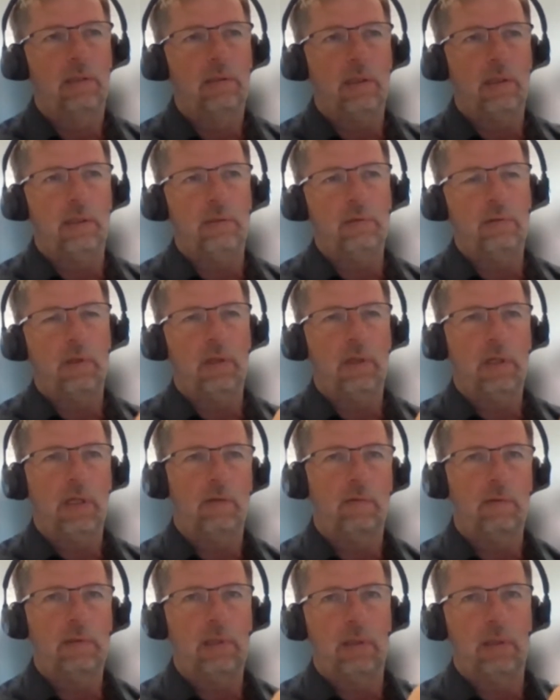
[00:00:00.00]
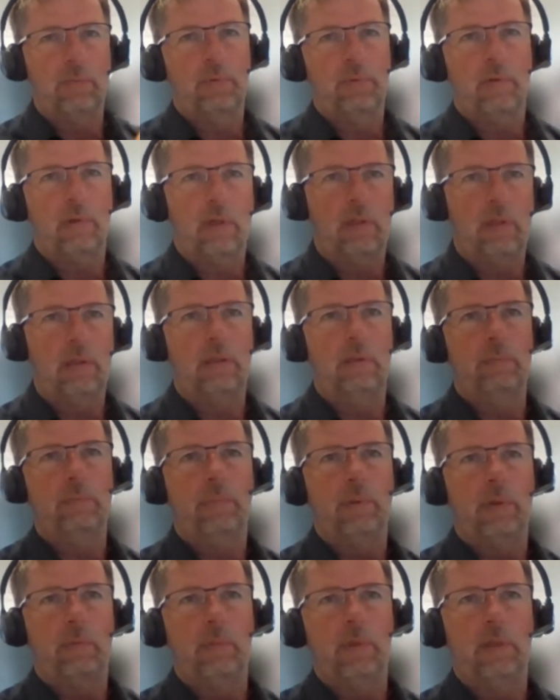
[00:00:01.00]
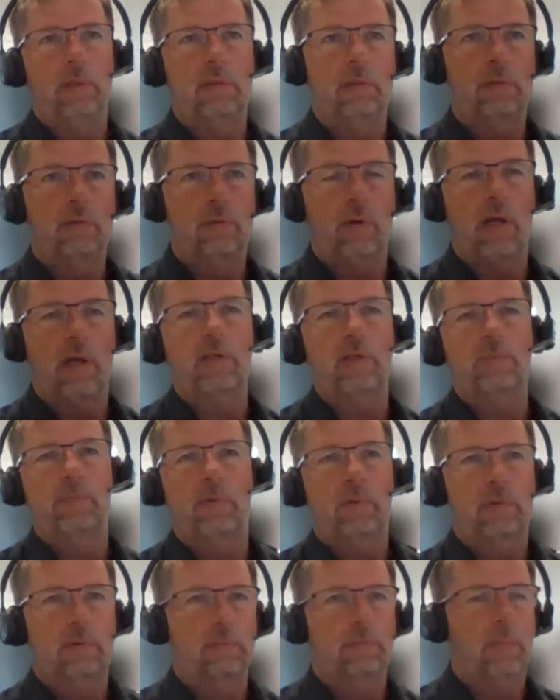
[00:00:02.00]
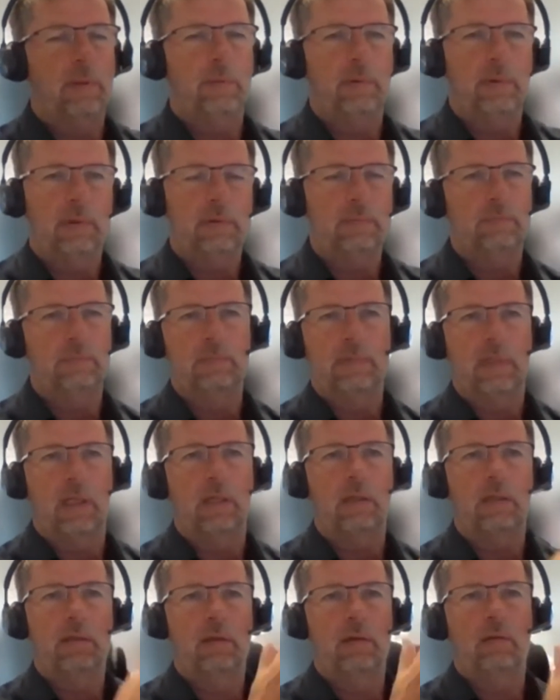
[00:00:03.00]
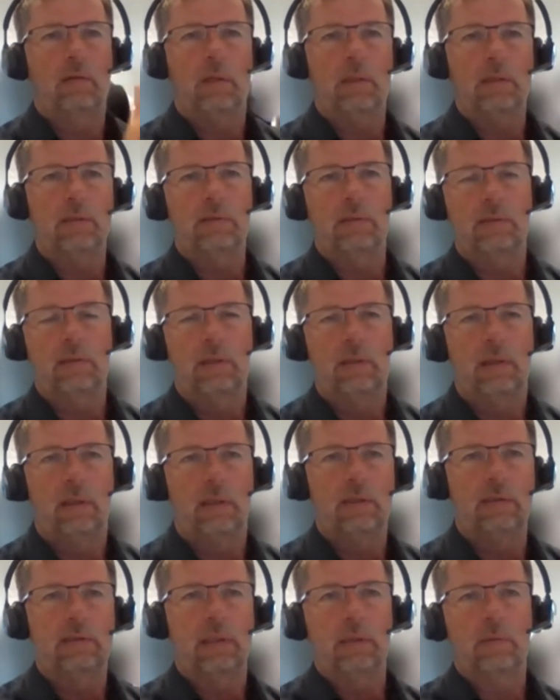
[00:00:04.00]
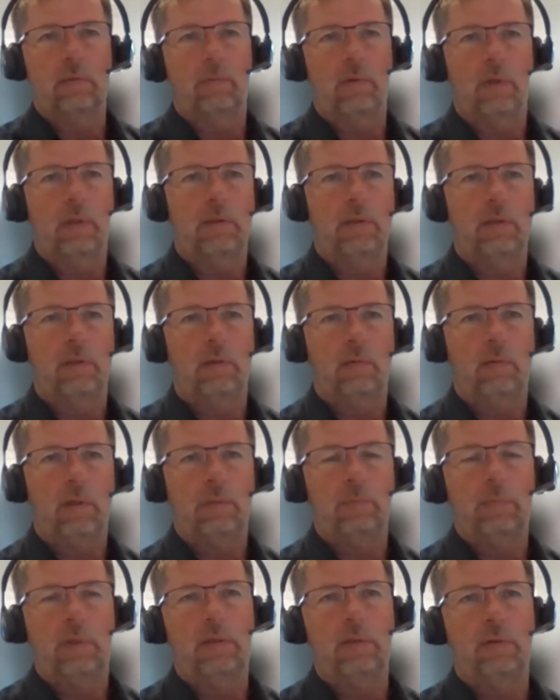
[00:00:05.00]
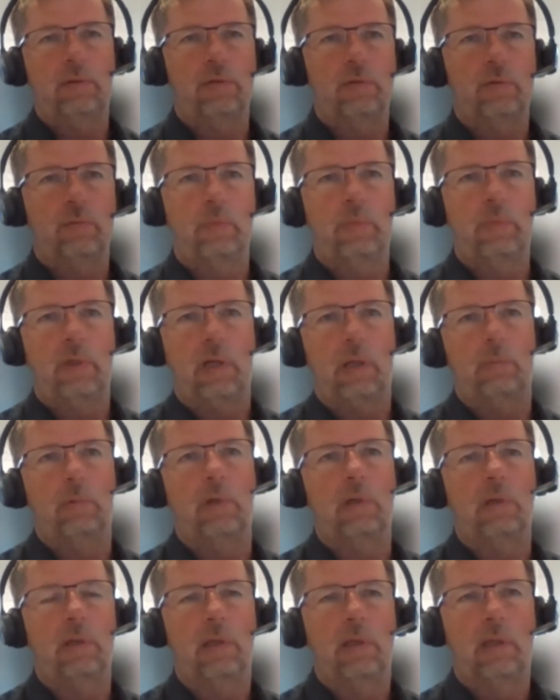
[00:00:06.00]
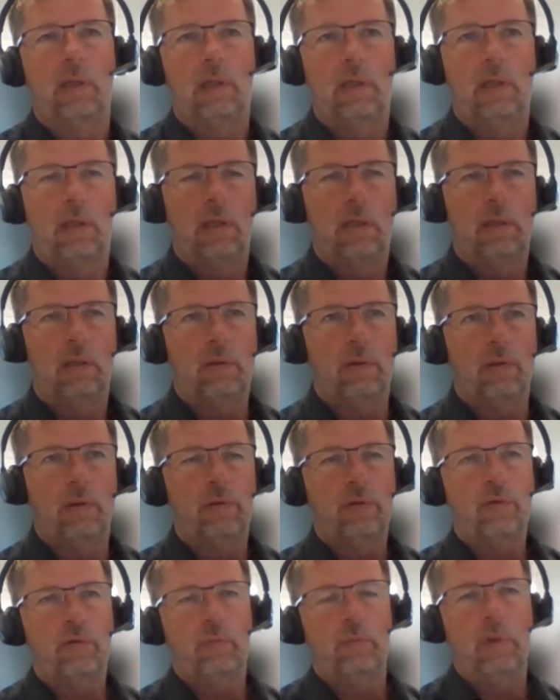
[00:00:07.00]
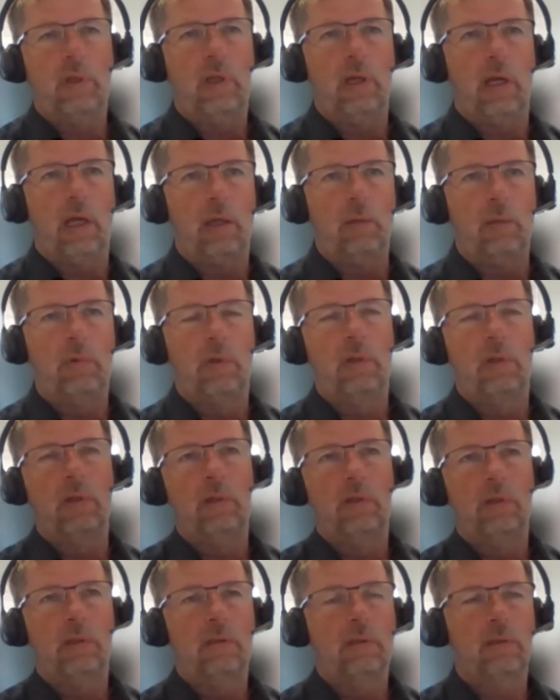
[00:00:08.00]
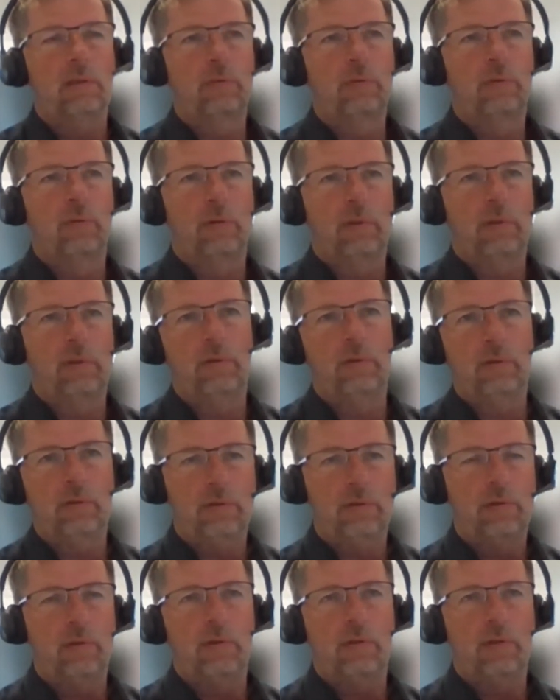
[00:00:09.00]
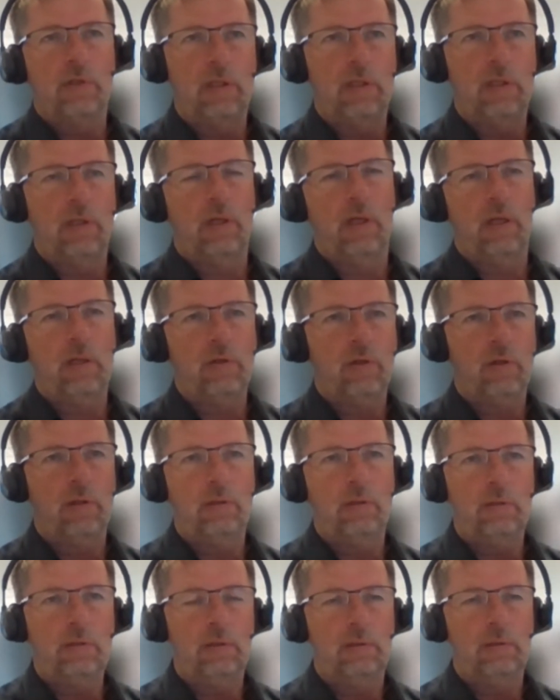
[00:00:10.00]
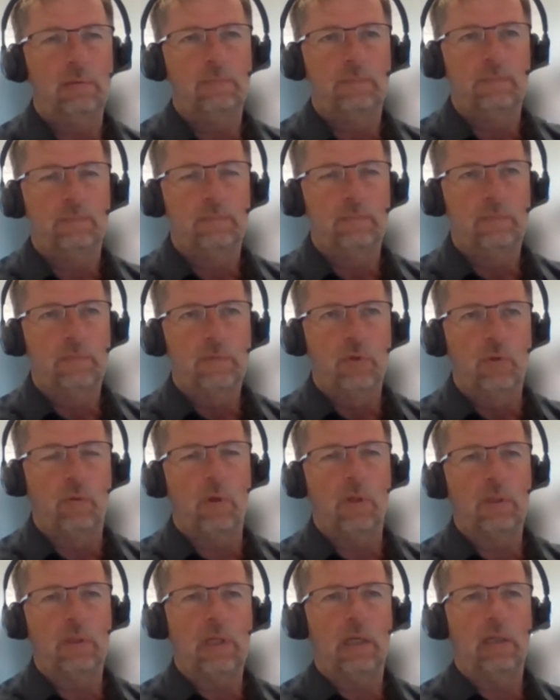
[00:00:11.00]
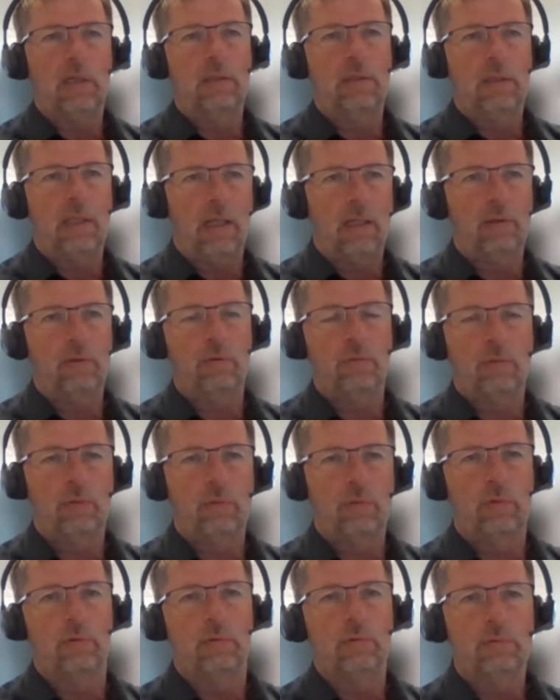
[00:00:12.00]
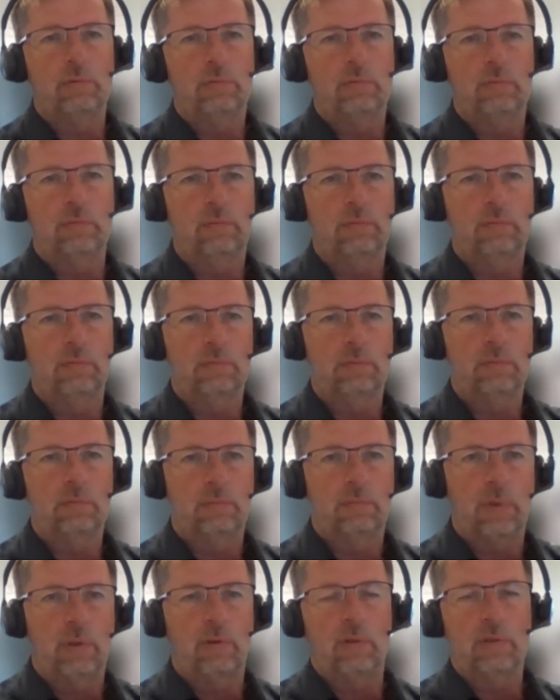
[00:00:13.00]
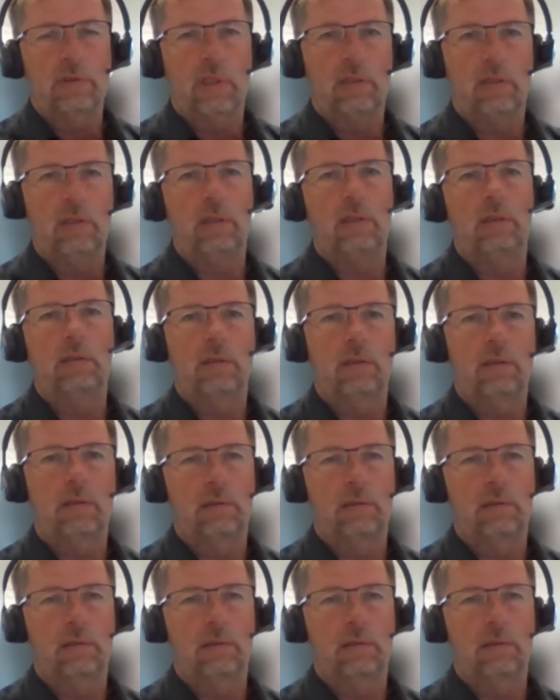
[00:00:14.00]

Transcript: then you can have a temporary permit to export maybe 10 kilowatts instead of 1 kilowatt, but you should be able, you should be able to reduce your generation to what I tell you to do, because I need